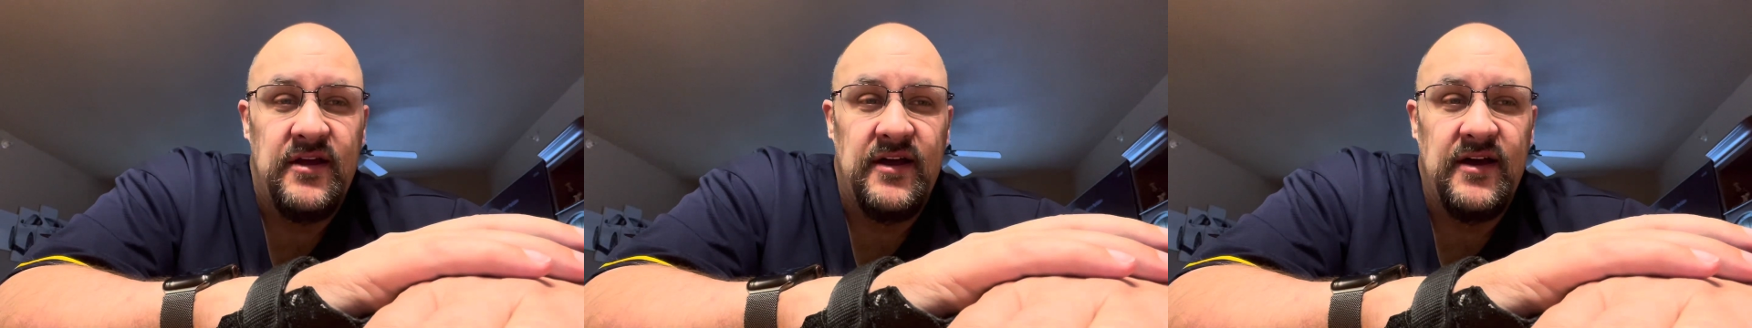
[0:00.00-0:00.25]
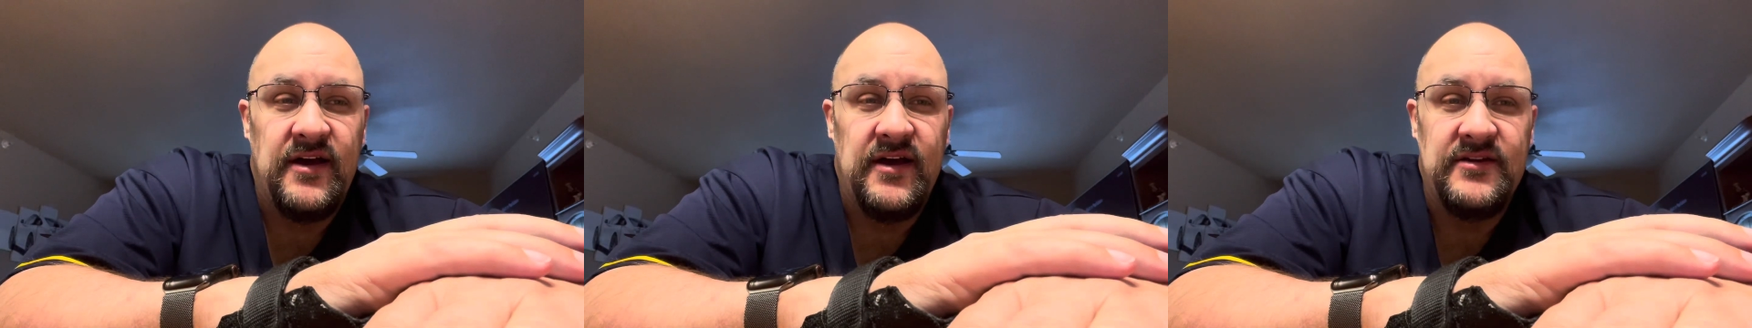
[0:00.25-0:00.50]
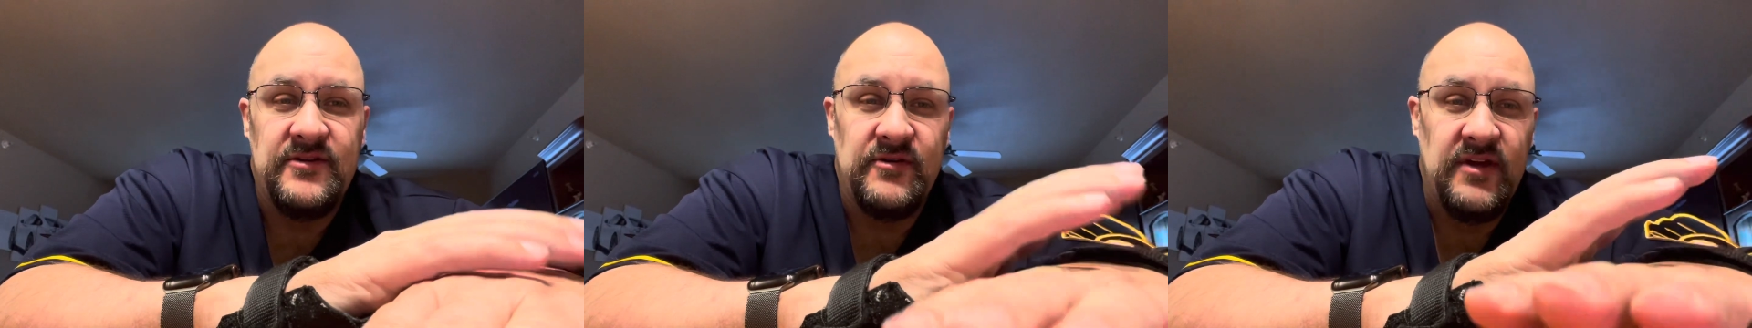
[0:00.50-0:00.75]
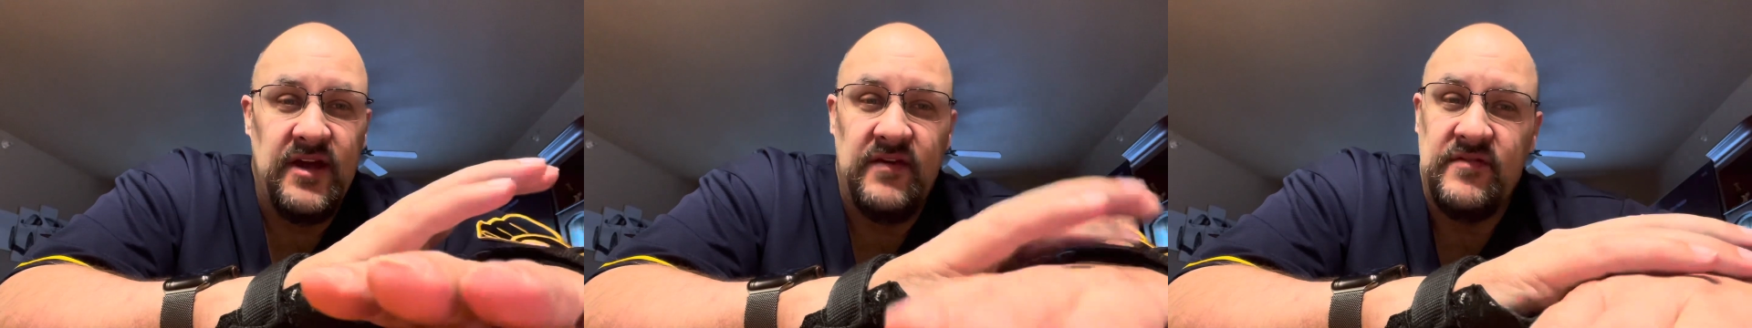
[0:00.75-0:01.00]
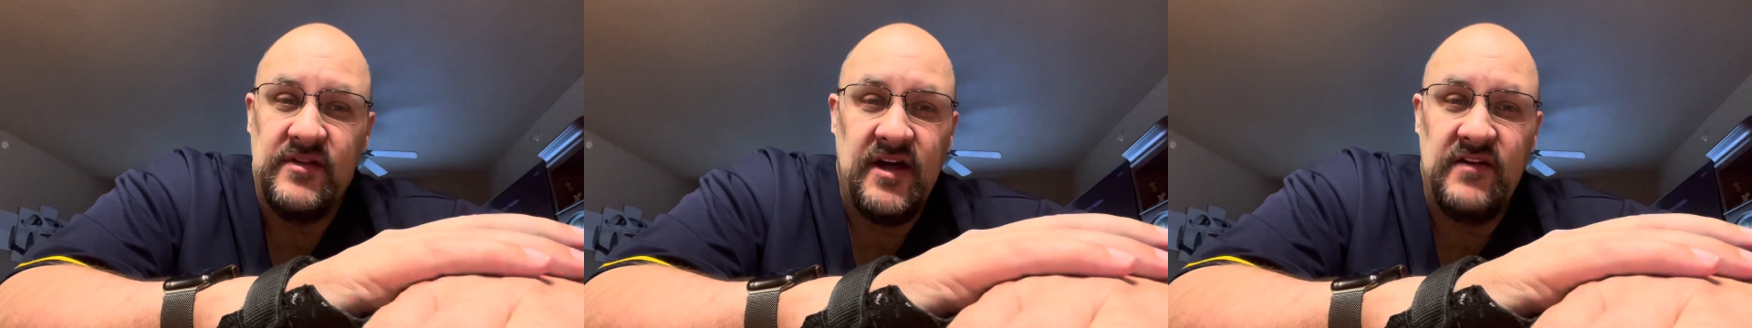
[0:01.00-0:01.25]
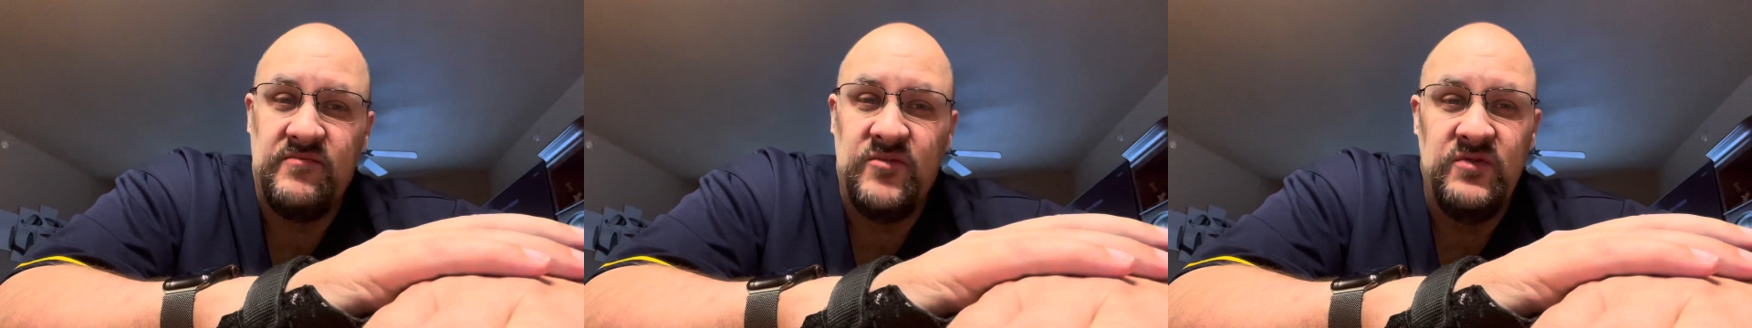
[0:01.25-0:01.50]
I don't have a lot
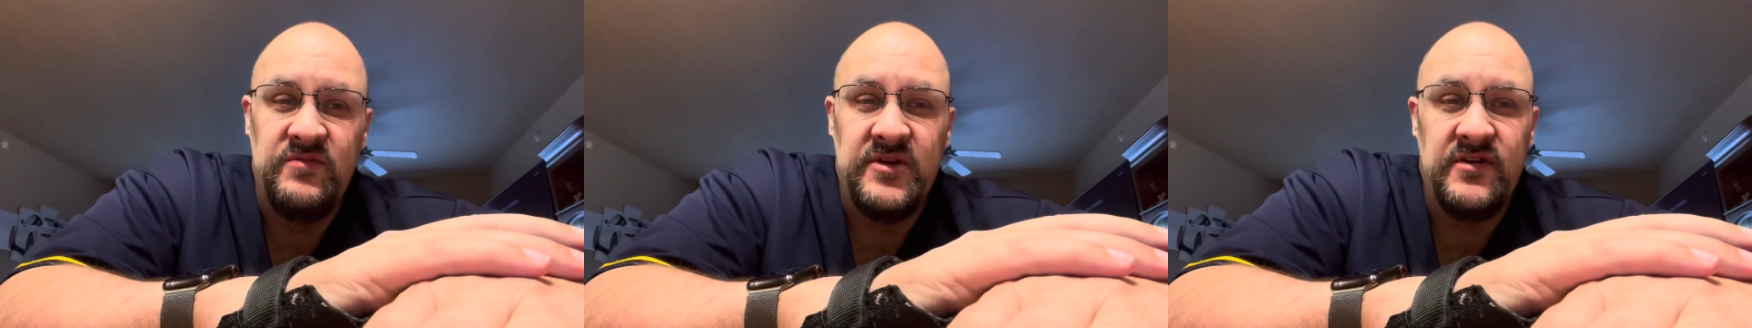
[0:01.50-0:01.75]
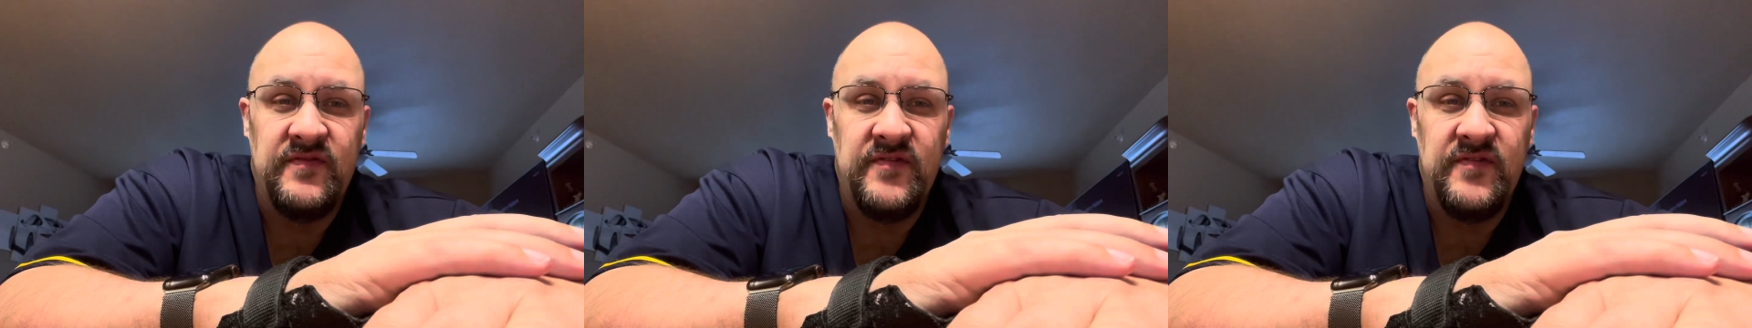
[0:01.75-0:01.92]
of movement or